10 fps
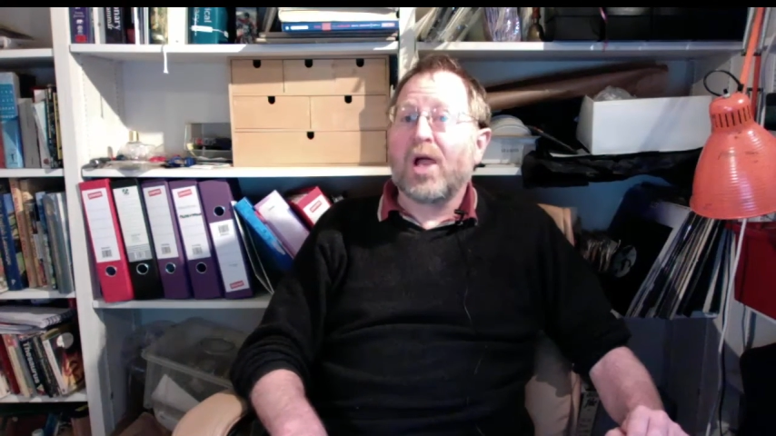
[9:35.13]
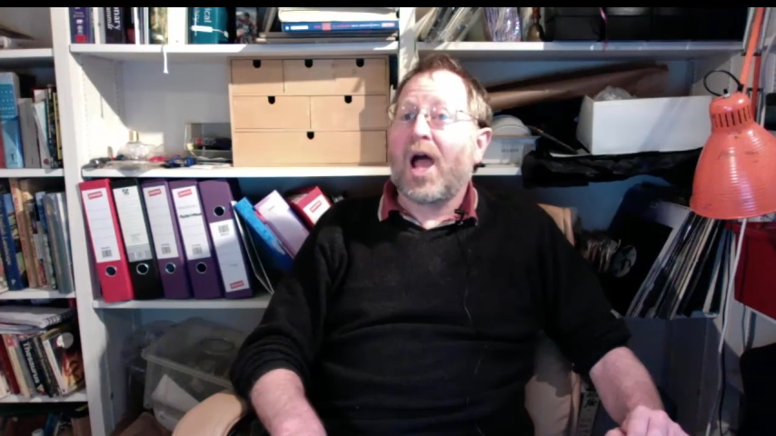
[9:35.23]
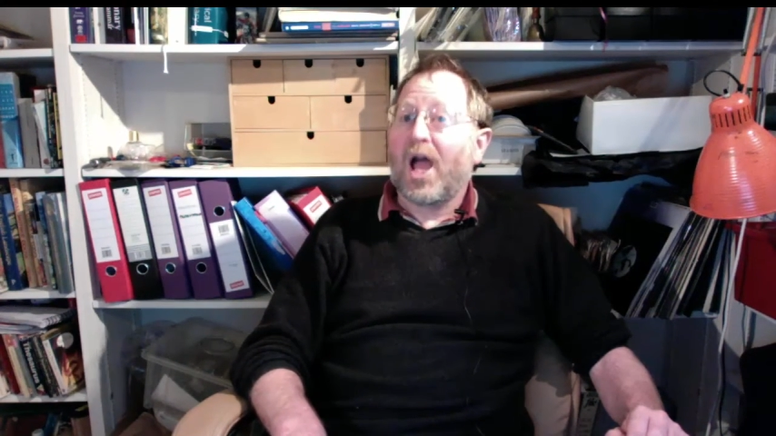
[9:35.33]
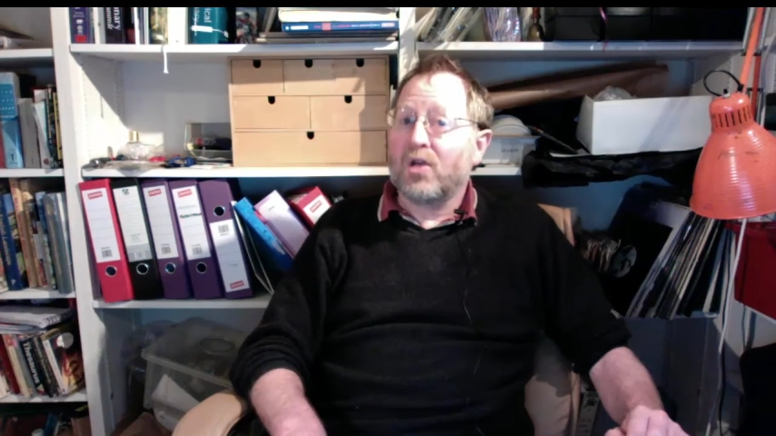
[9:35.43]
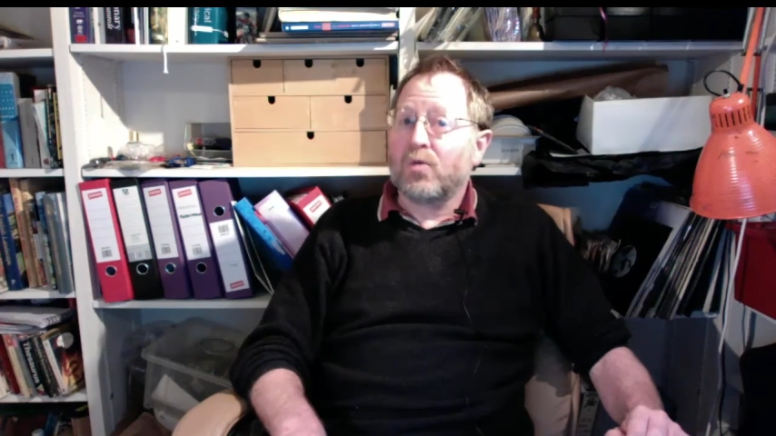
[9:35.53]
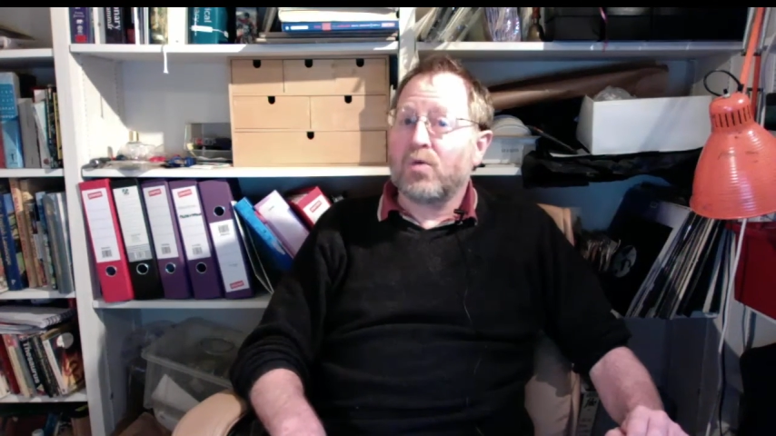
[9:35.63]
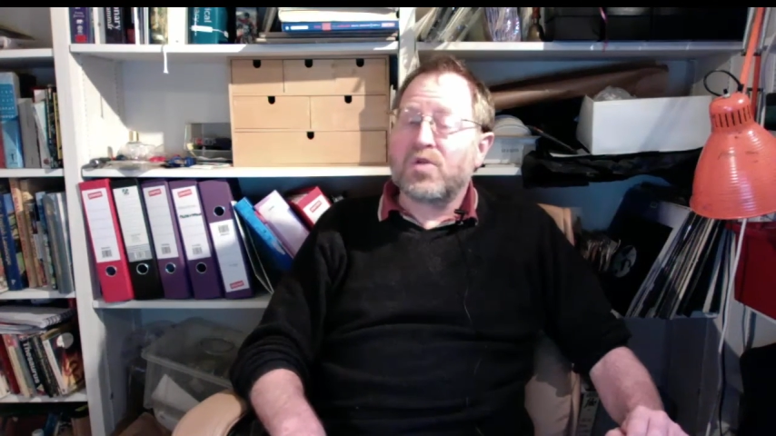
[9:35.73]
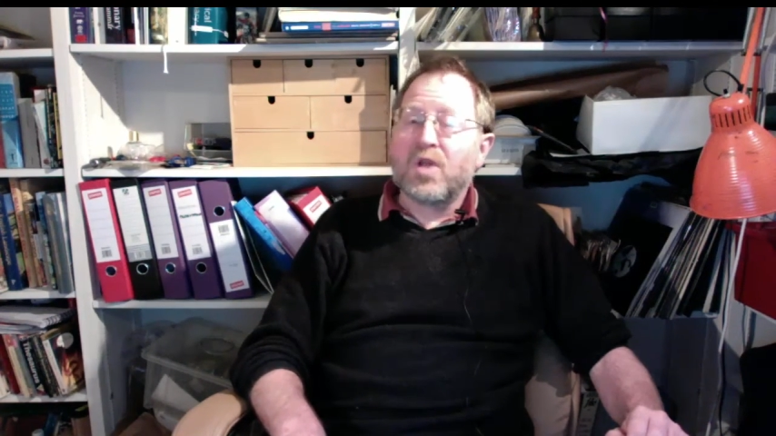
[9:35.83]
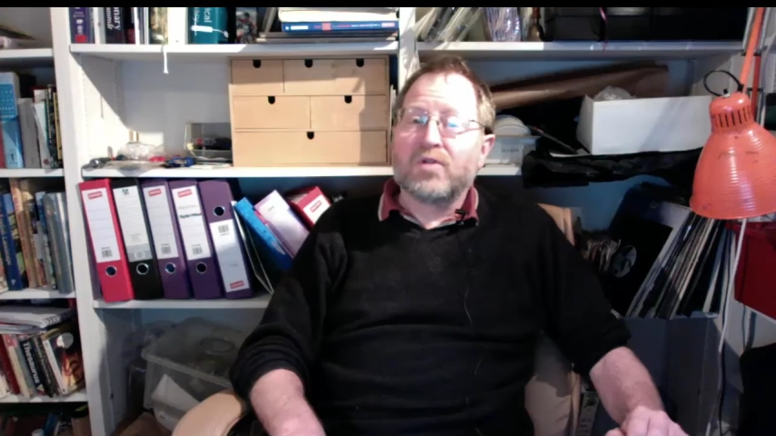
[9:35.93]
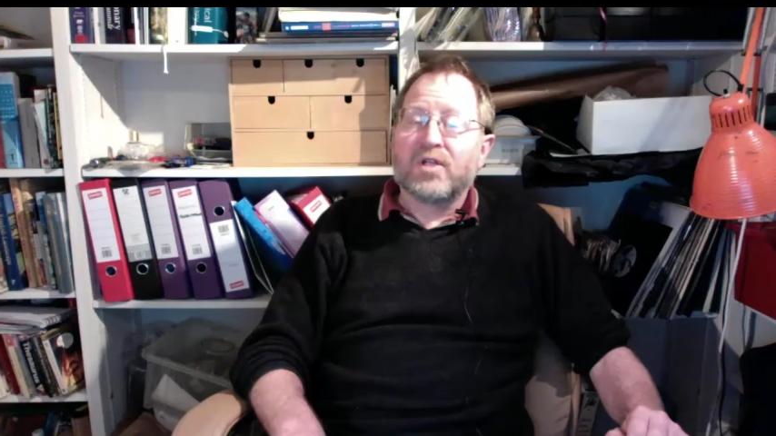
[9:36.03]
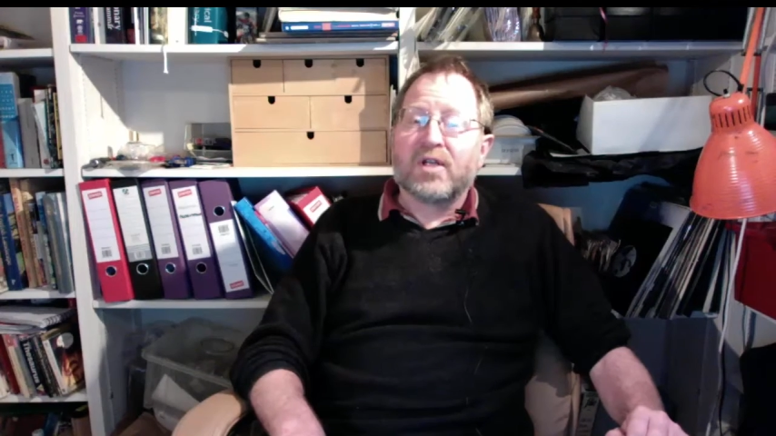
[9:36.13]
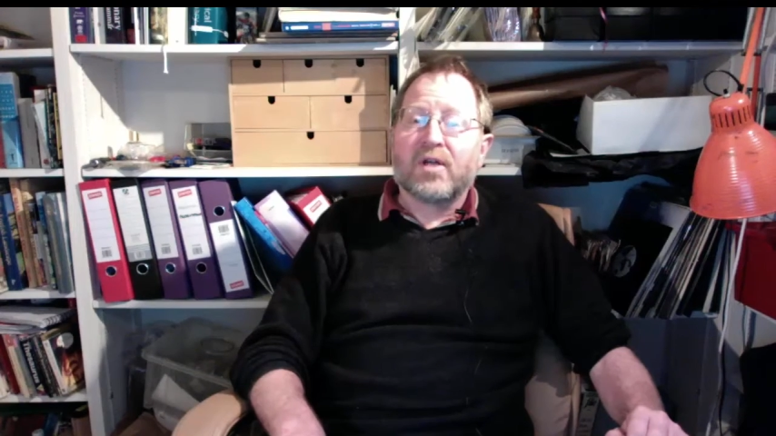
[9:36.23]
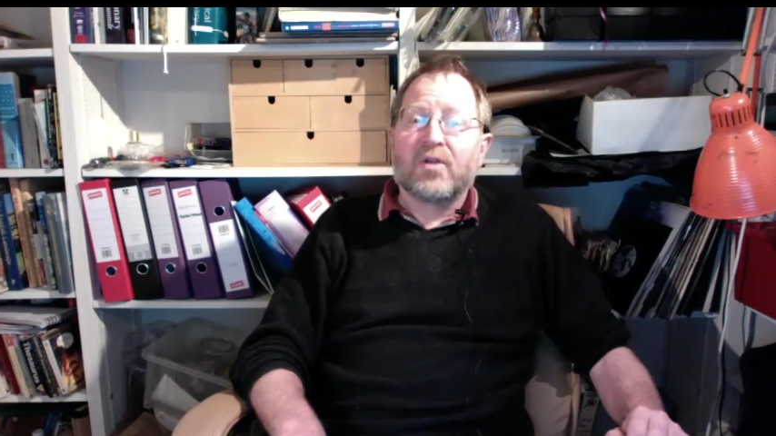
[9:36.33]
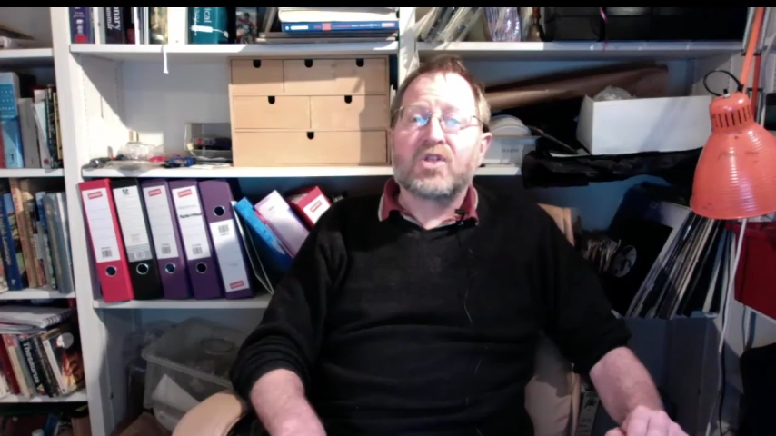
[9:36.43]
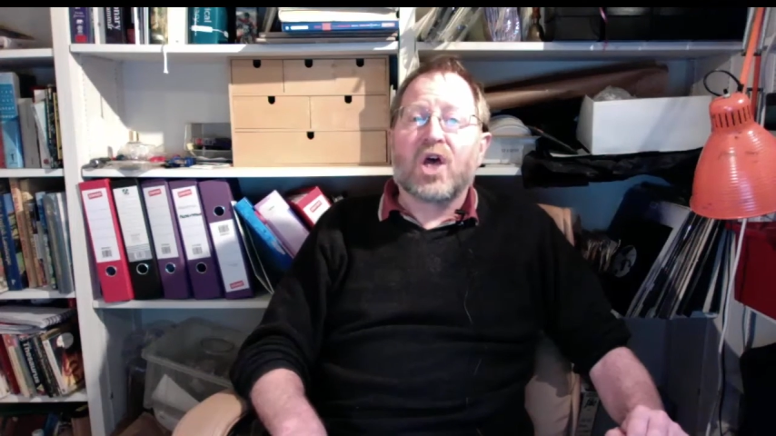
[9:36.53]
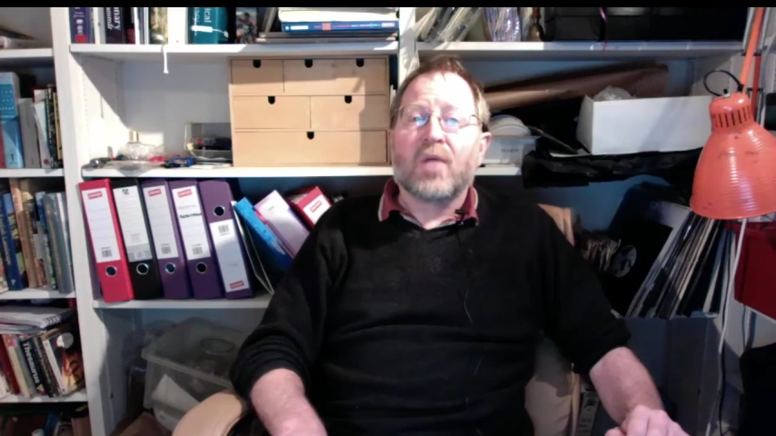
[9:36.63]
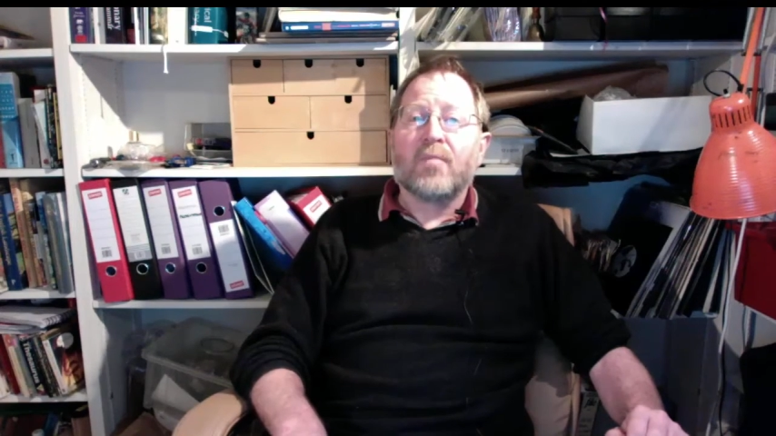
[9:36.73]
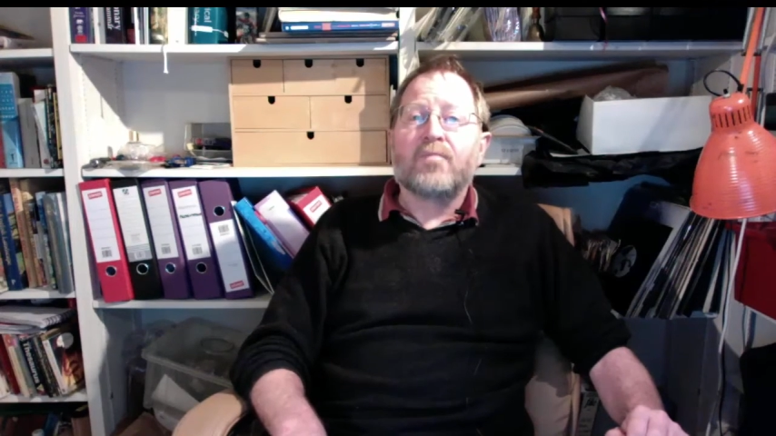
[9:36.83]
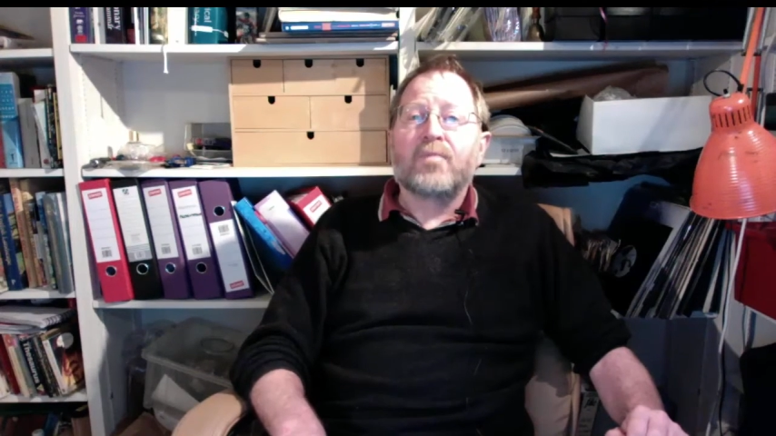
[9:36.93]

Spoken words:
and was noted at the time,